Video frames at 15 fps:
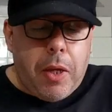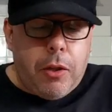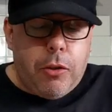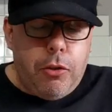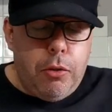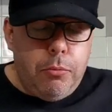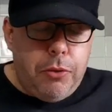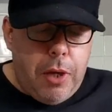
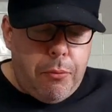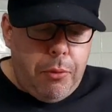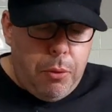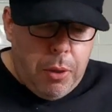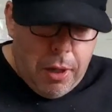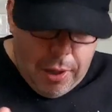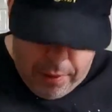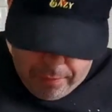Crumbs
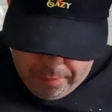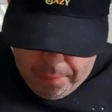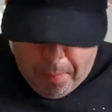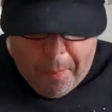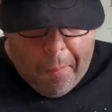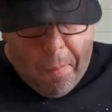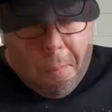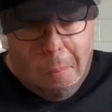everywhere.
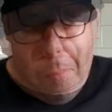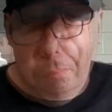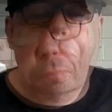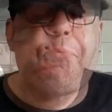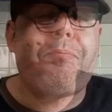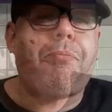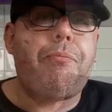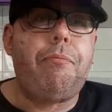
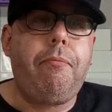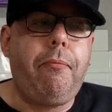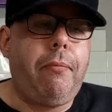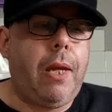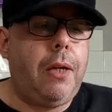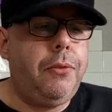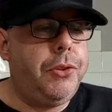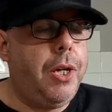
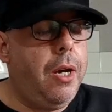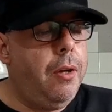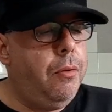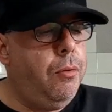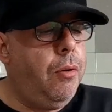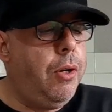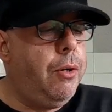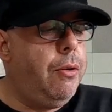So,
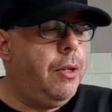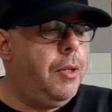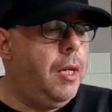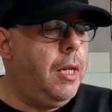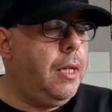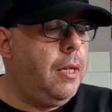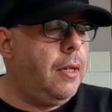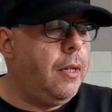what do I
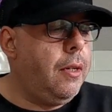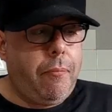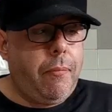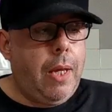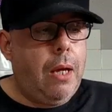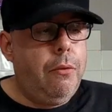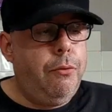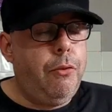think?
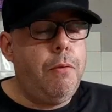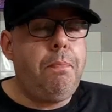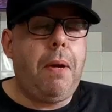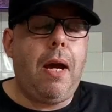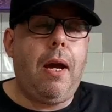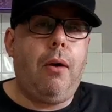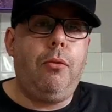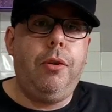For a
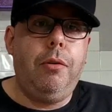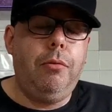pound,